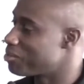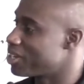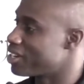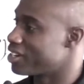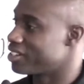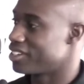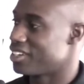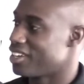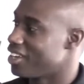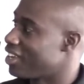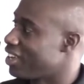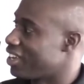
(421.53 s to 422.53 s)
up here and,
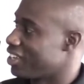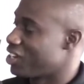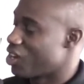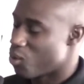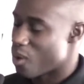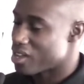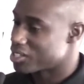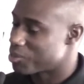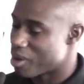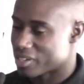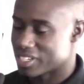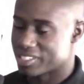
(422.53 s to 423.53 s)
you know, well
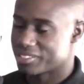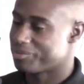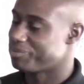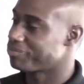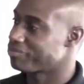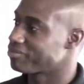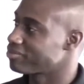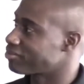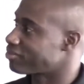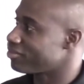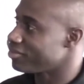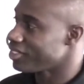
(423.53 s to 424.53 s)
spoken,
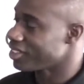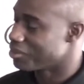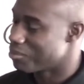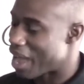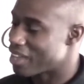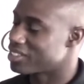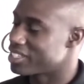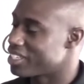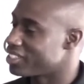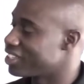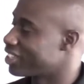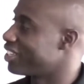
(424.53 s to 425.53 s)
mildly
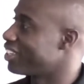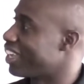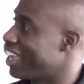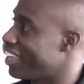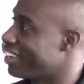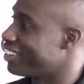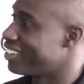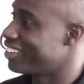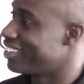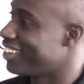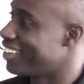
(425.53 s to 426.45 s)
good looking, and